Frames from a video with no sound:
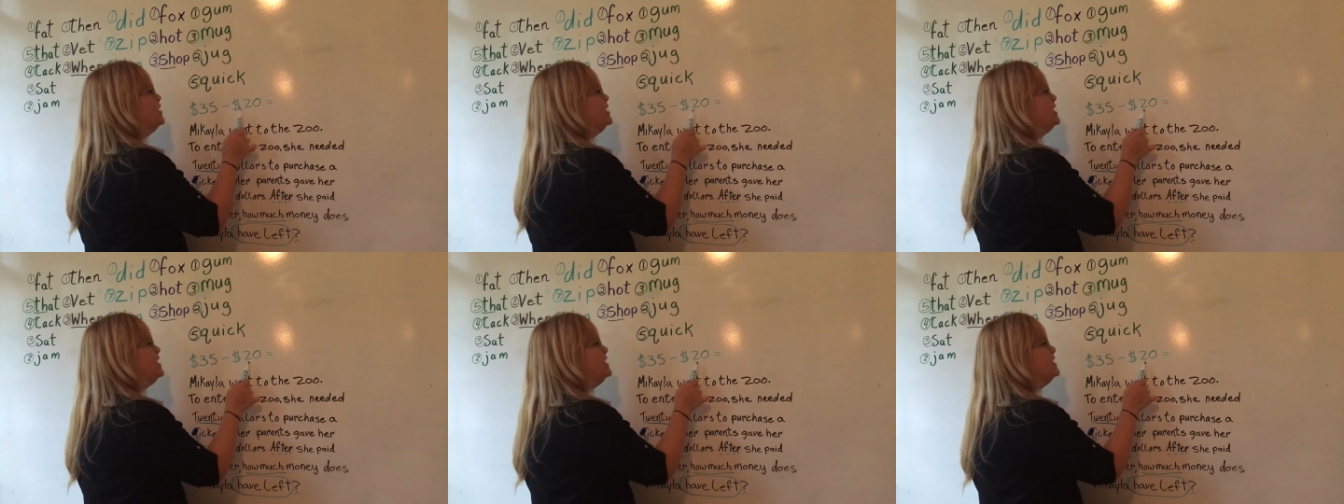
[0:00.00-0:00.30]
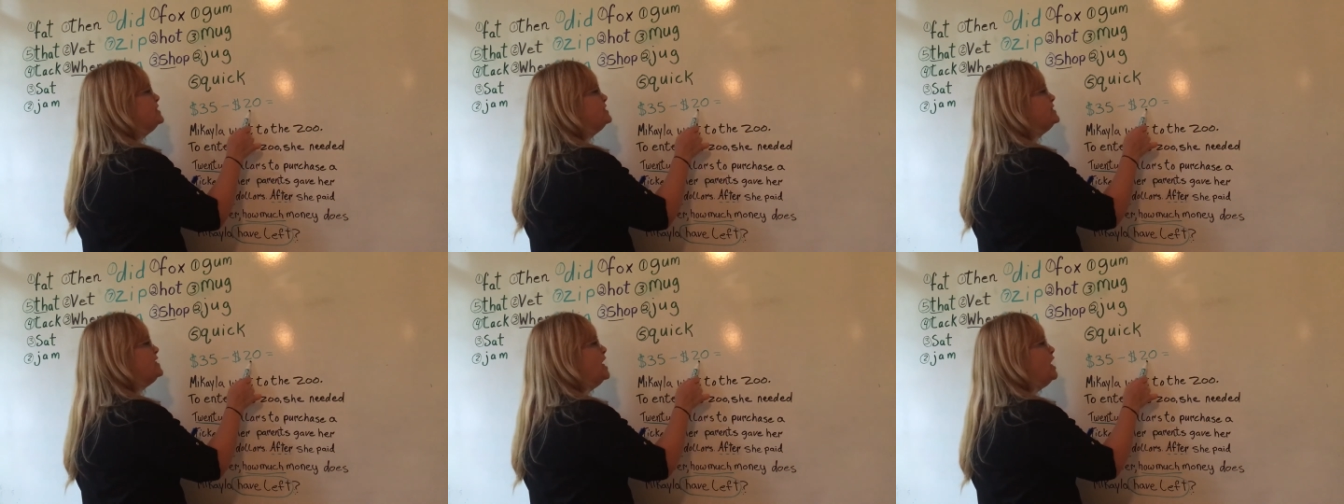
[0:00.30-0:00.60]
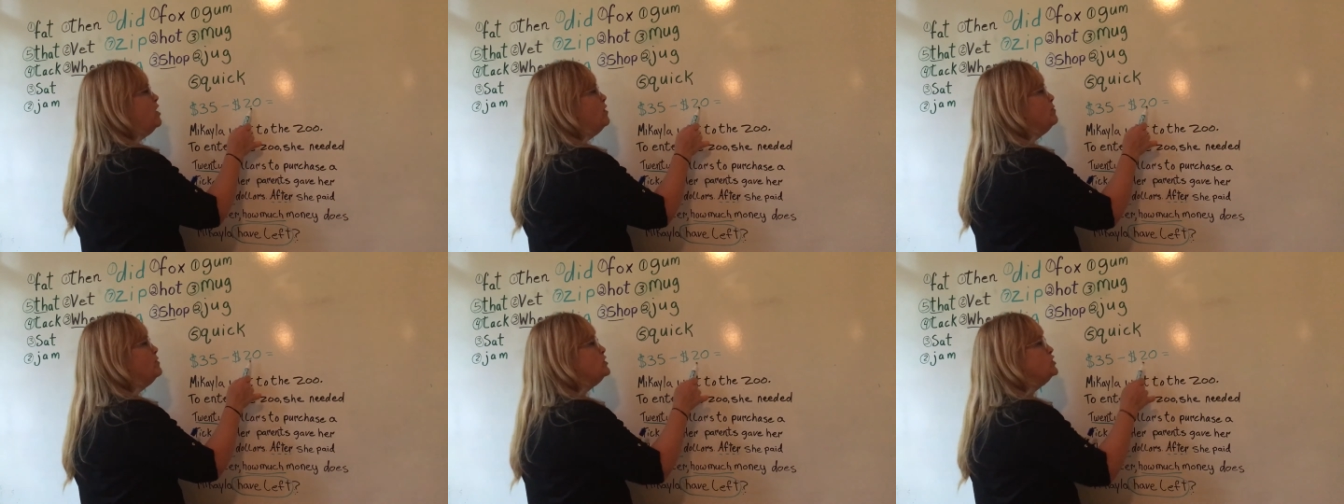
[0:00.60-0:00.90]
is
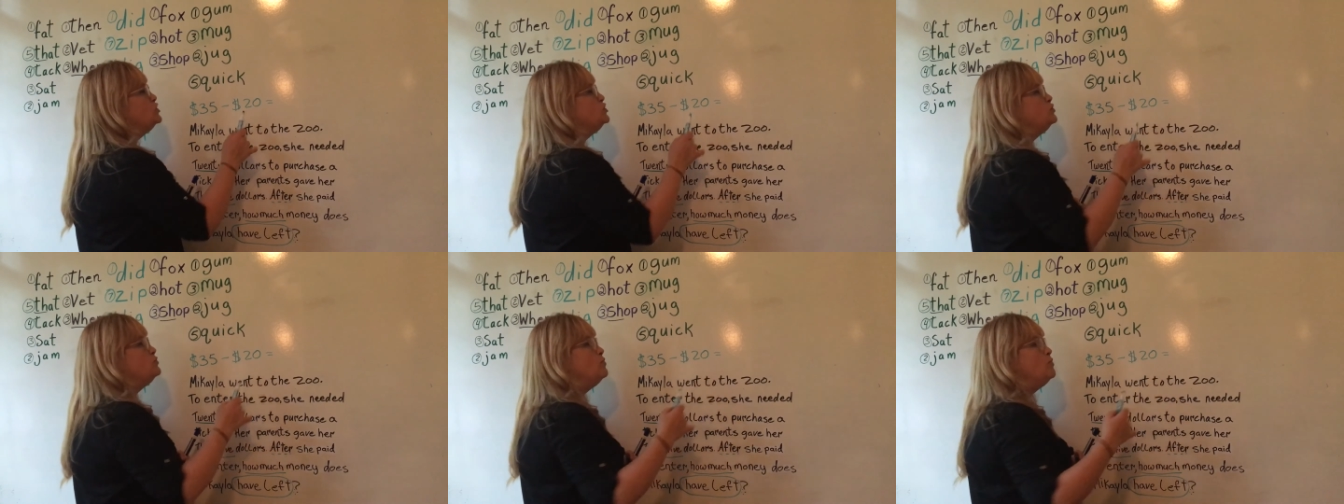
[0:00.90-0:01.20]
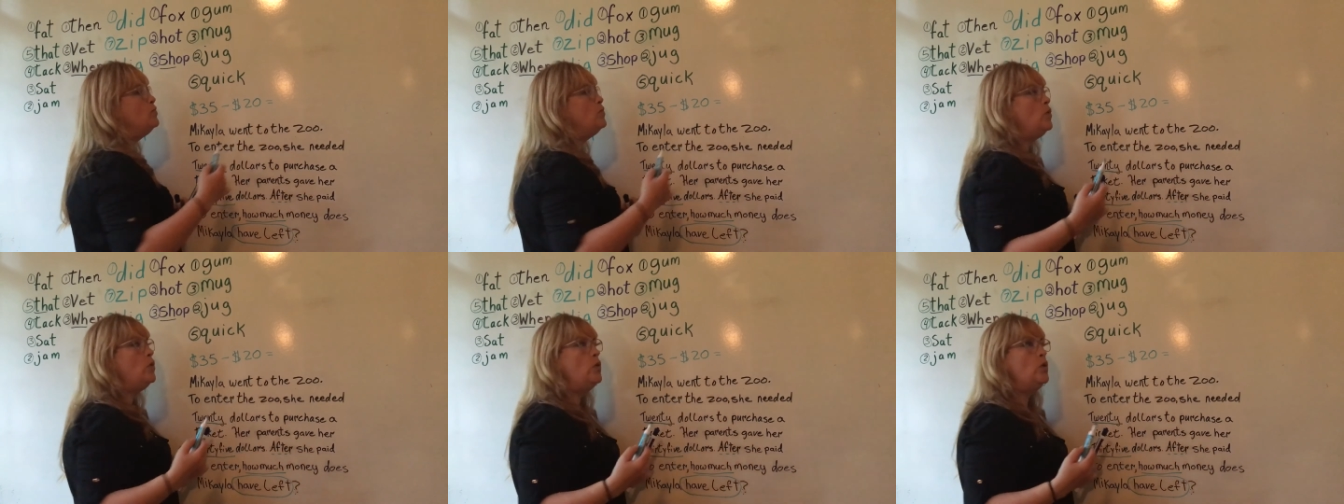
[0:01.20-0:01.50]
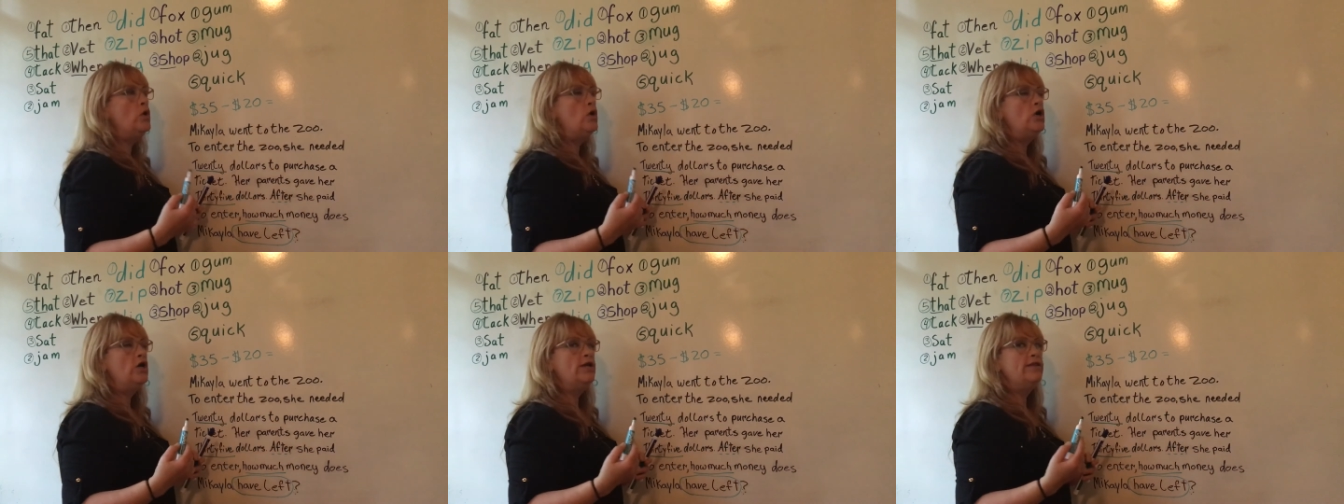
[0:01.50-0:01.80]
how much
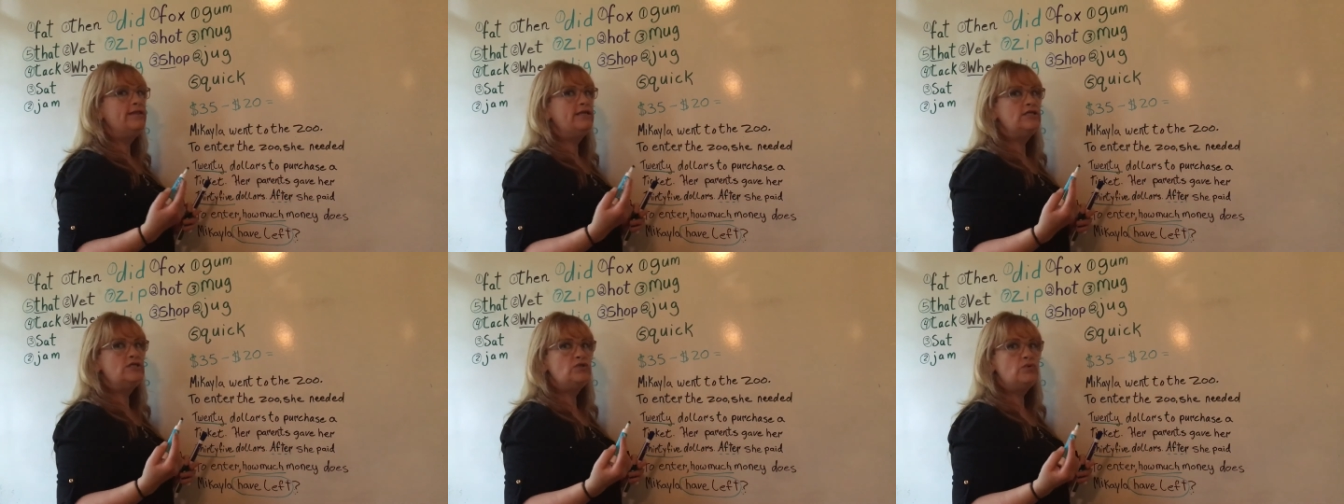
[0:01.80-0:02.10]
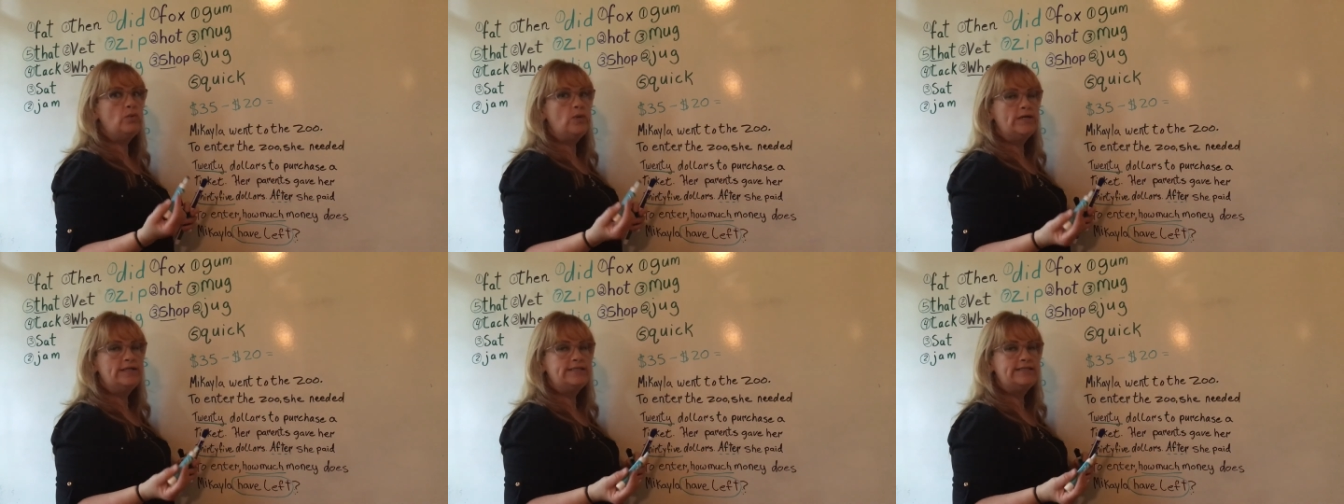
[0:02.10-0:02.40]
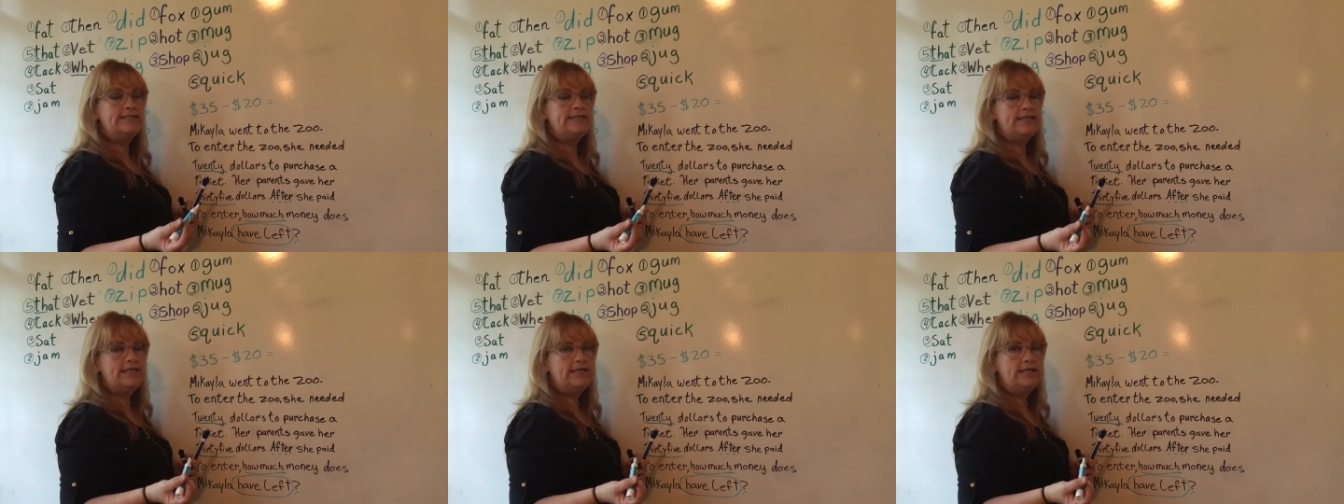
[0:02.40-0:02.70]
more than
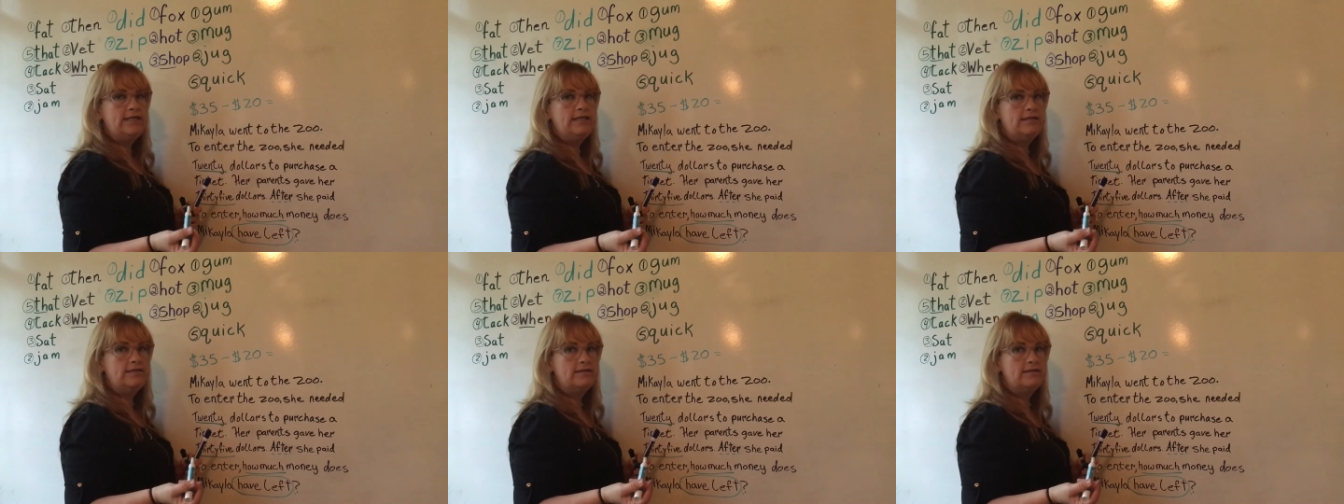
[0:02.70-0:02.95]
20?